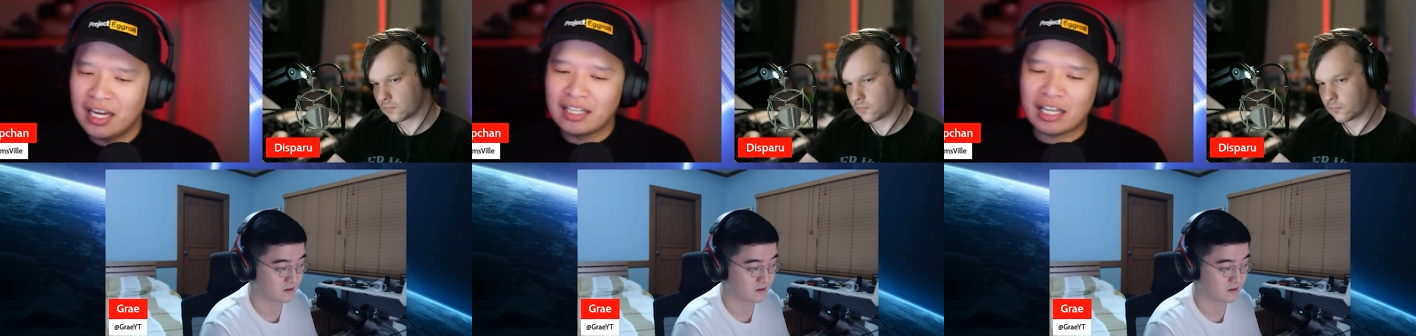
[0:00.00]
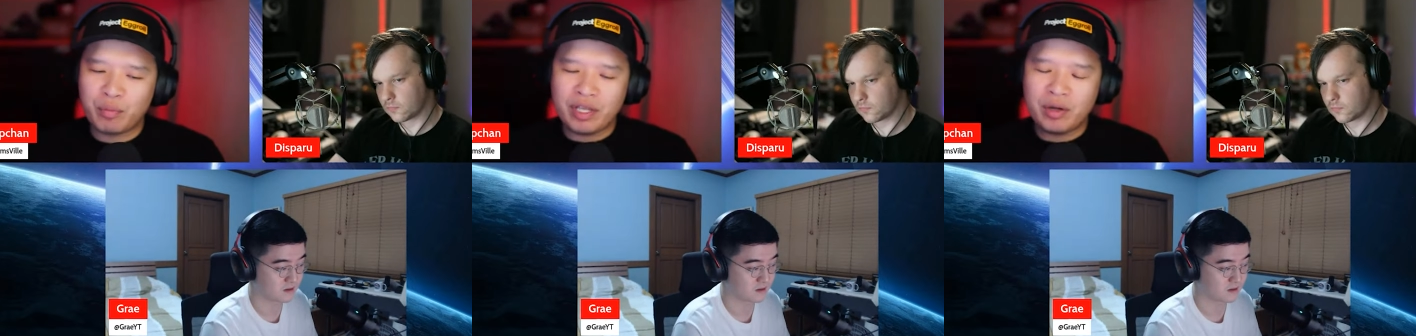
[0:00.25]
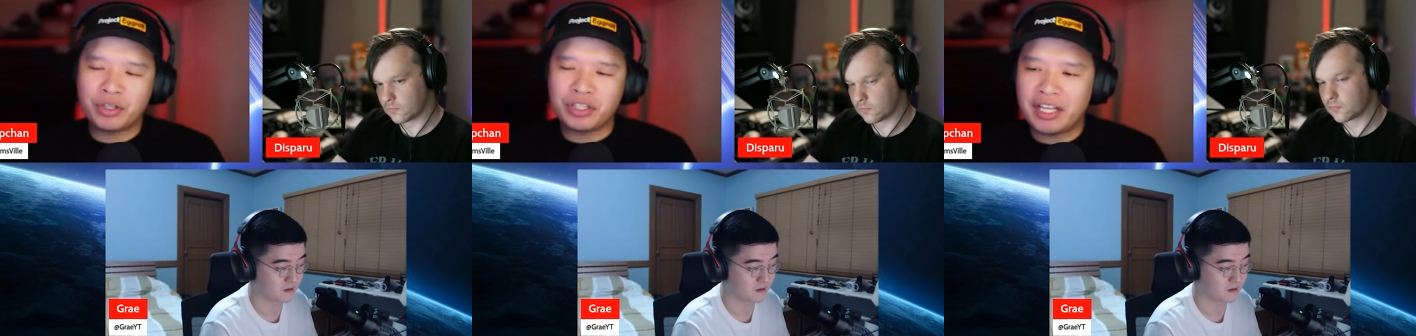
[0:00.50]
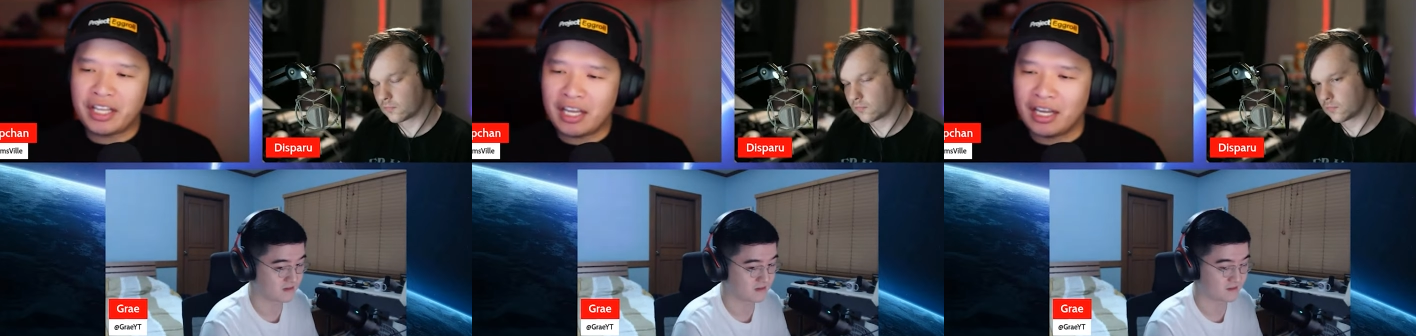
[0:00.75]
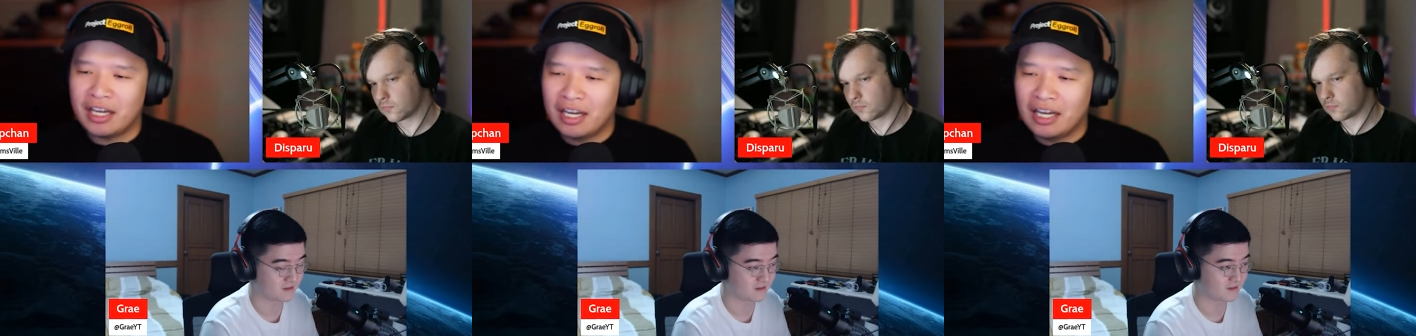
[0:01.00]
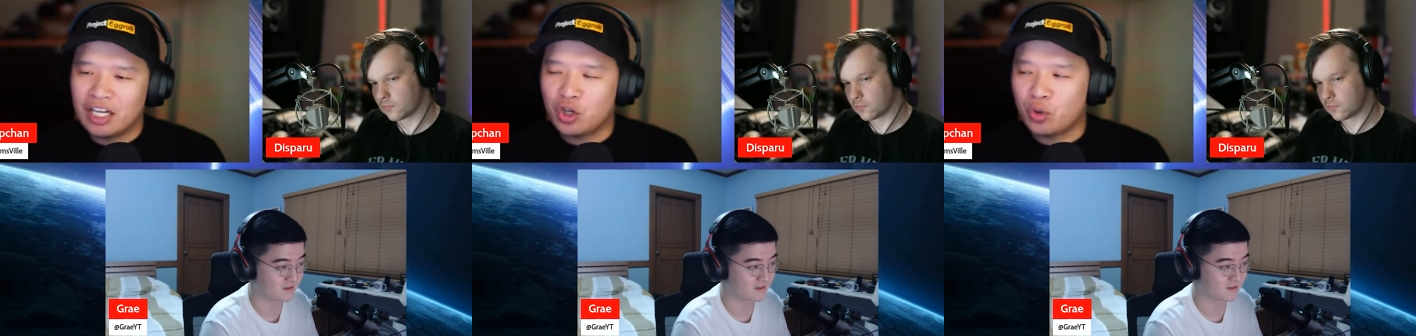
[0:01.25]
Speaker 1: Like we were thinking
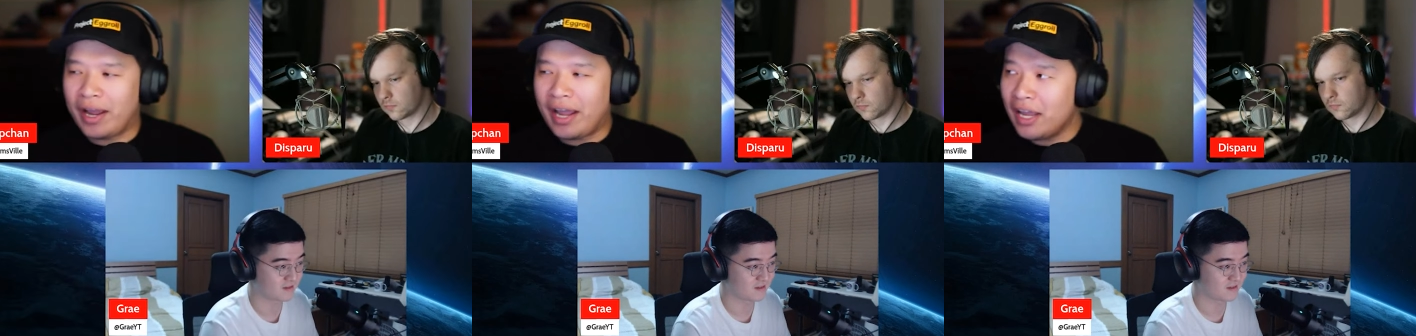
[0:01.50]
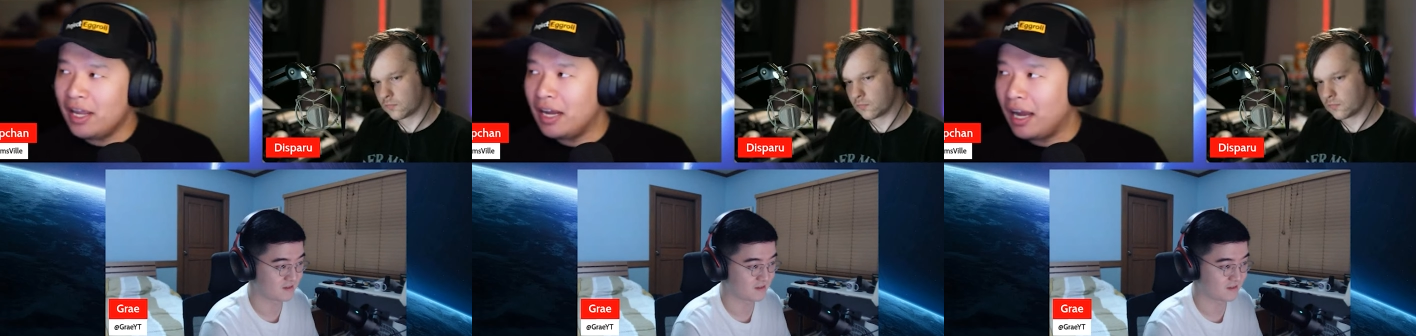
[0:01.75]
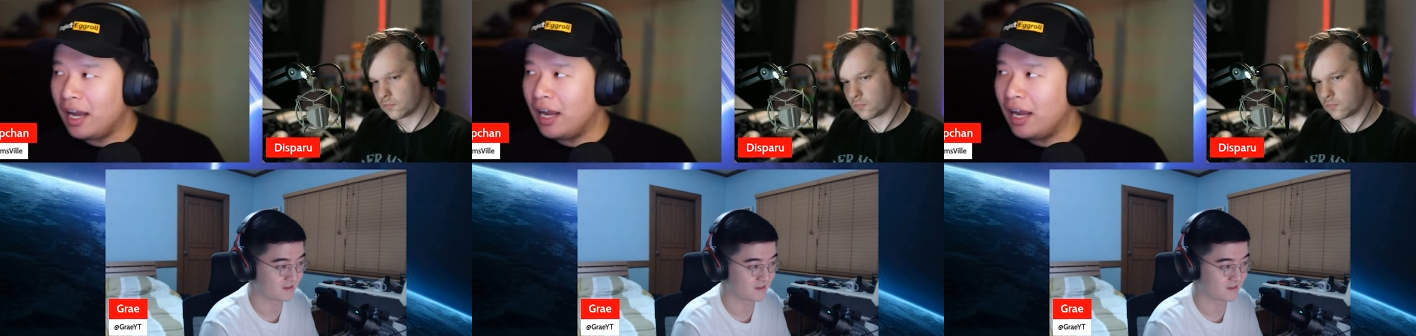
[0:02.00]
Grae